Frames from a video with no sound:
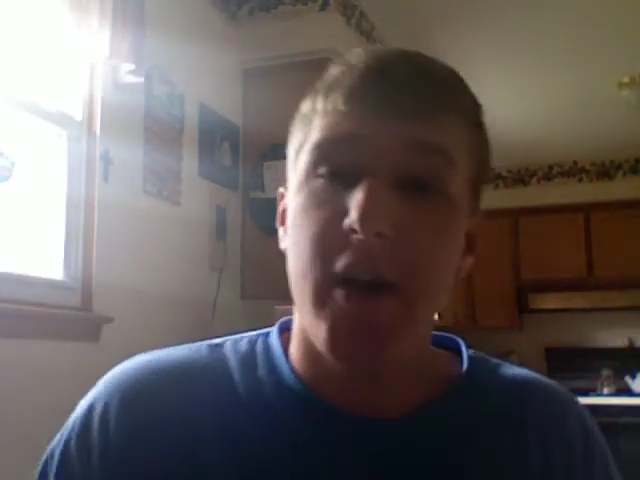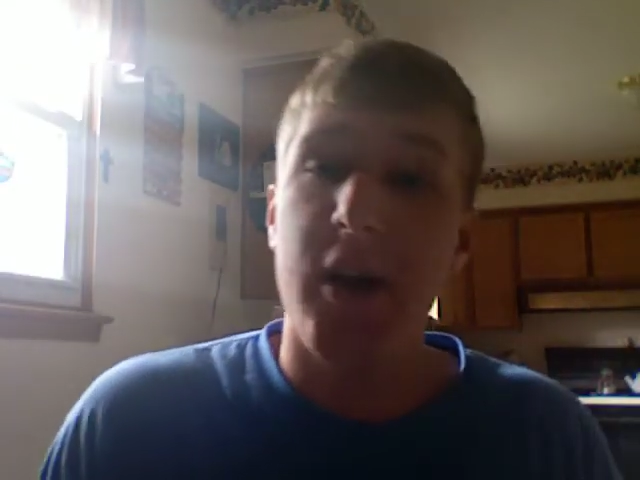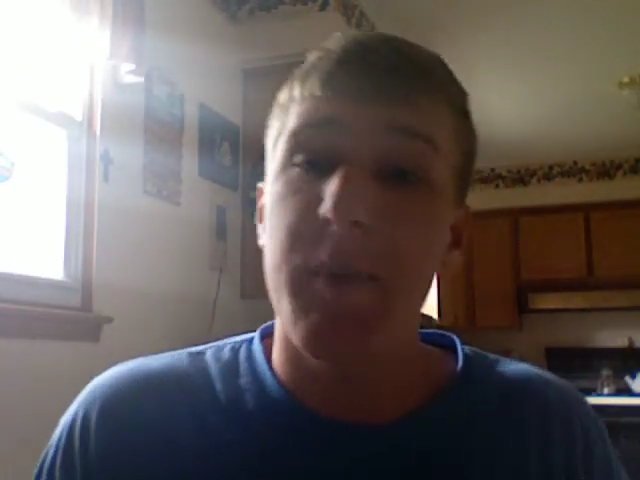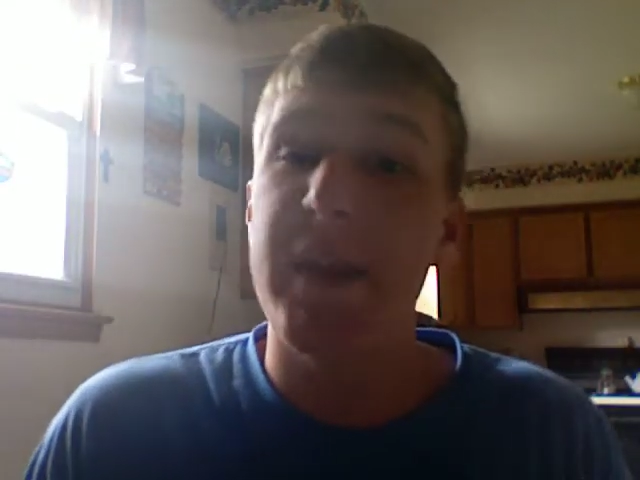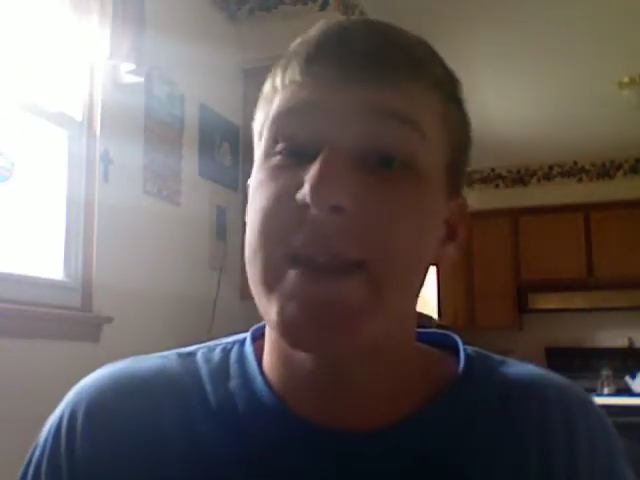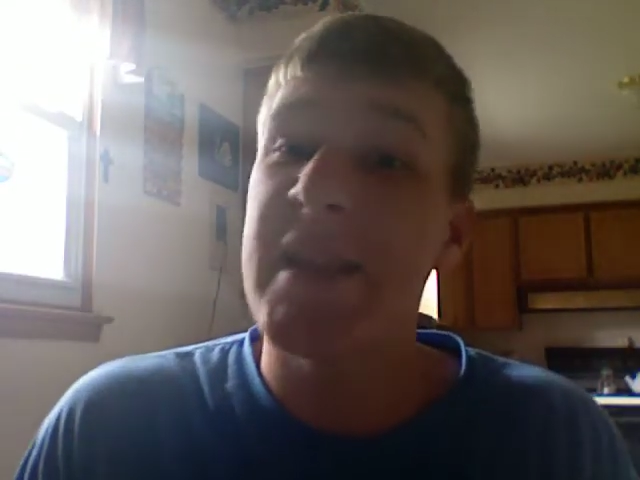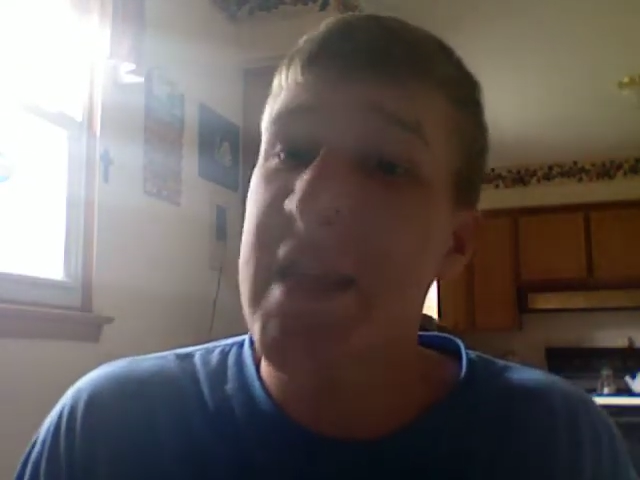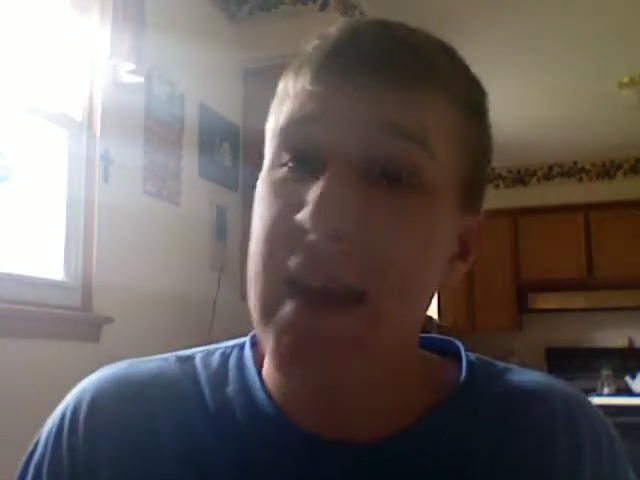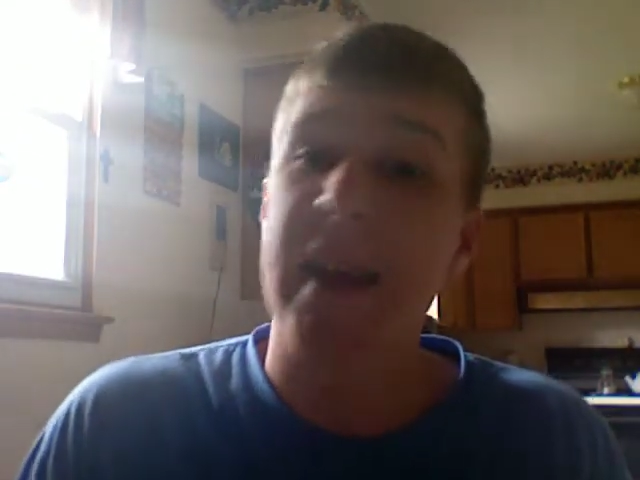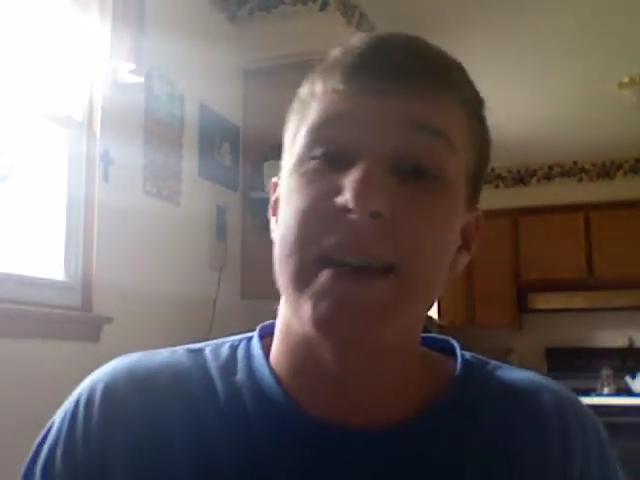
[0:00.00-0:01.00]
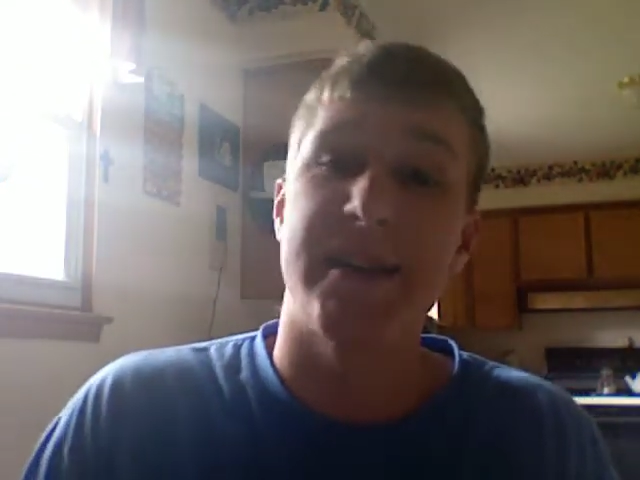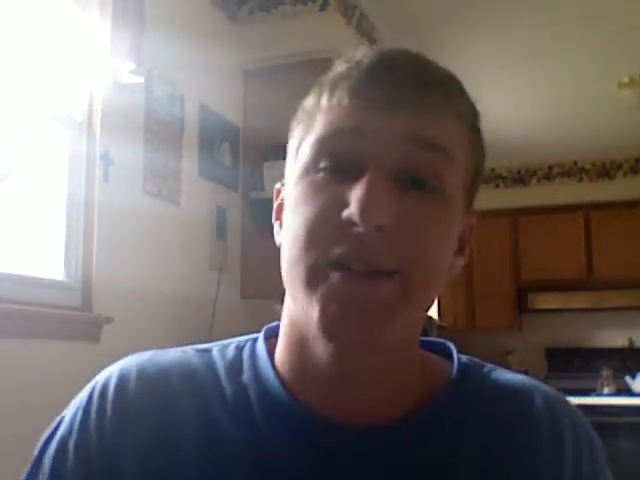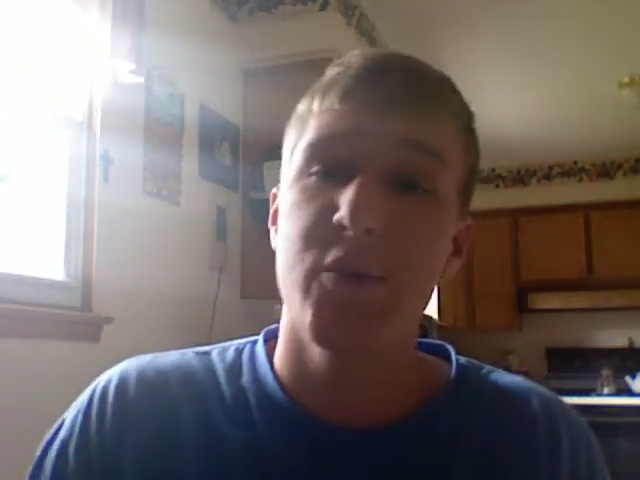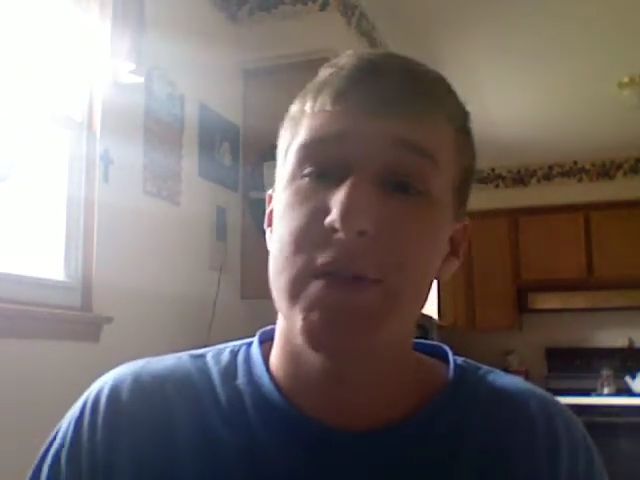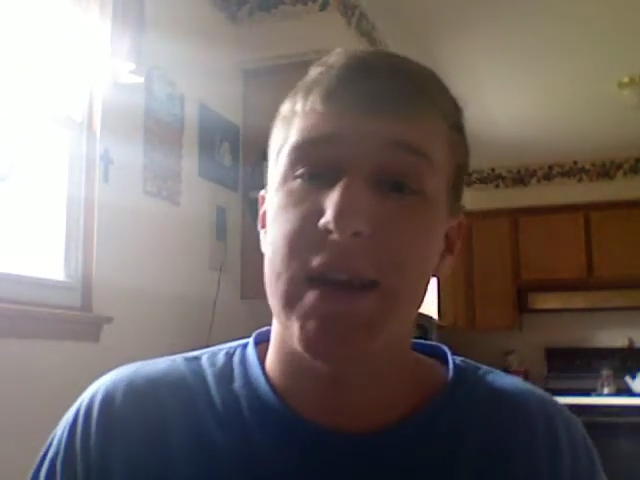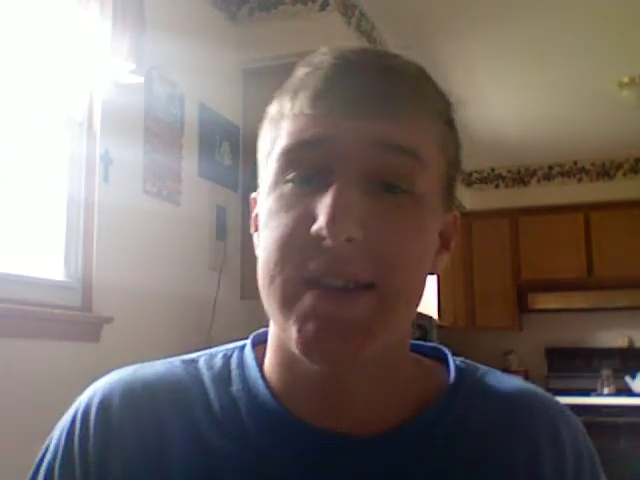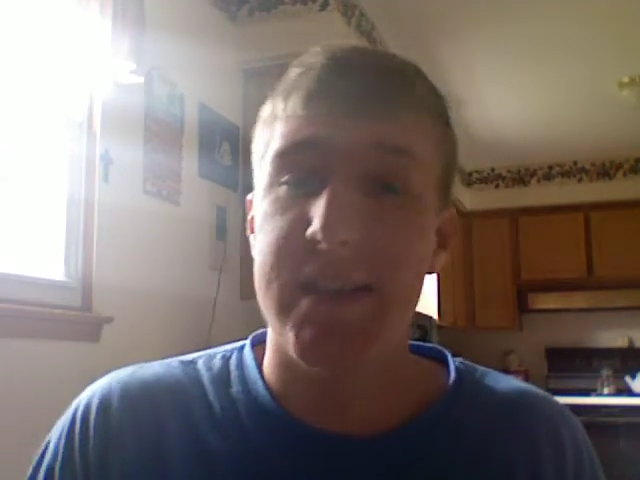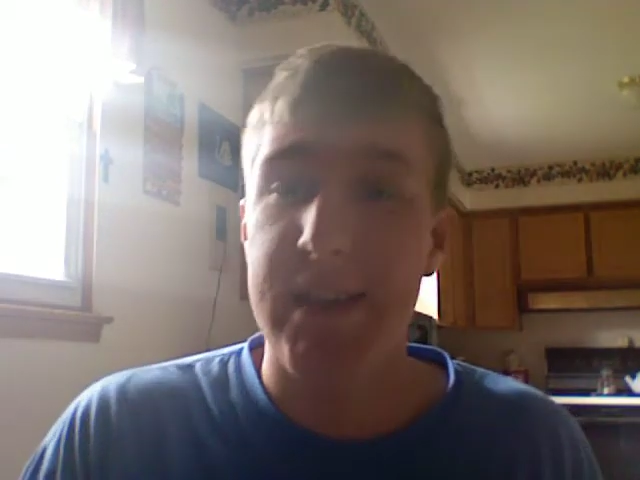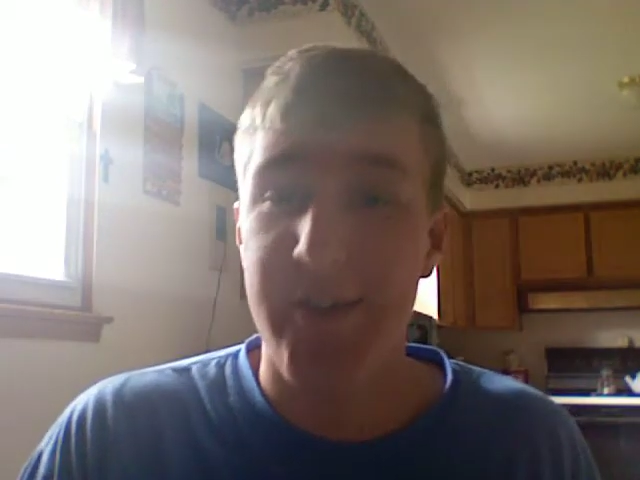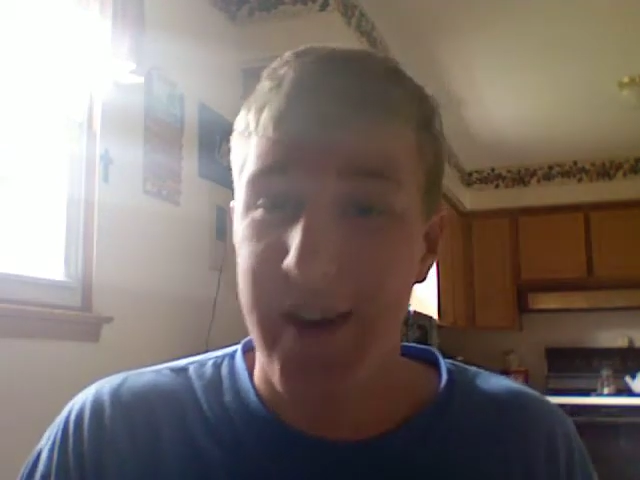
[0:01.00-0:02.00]
talk about the Lions
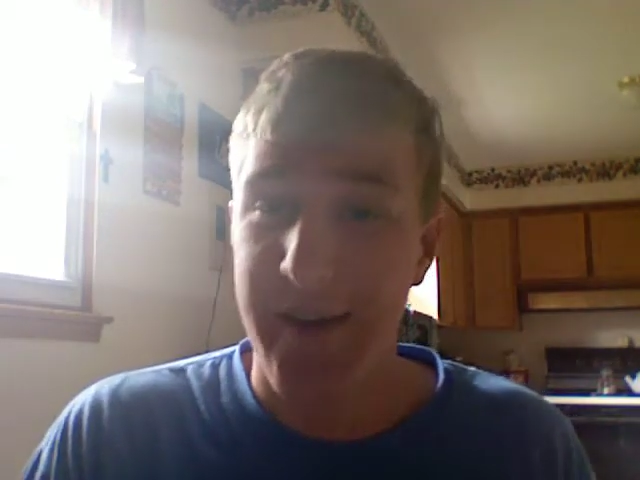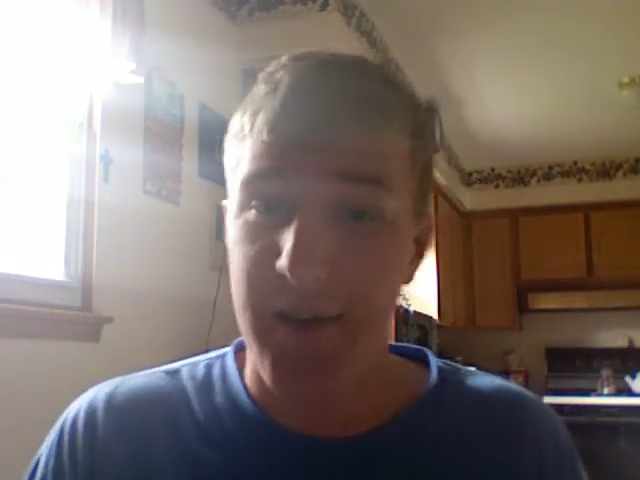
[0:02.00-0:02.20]
2008 draft